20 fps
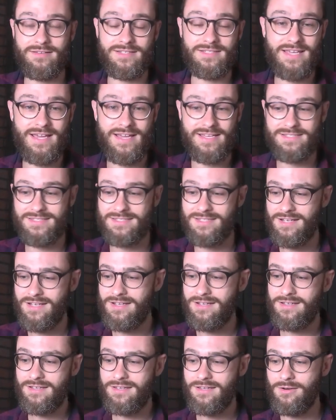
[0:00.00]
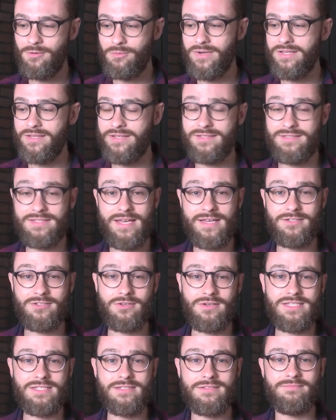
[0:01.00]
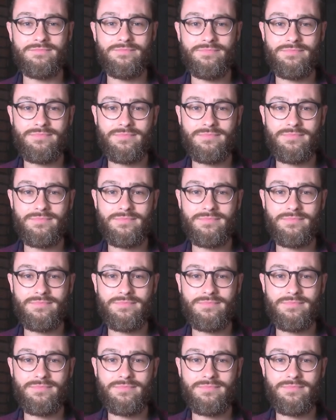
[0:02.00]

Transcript: this has you know really dangerous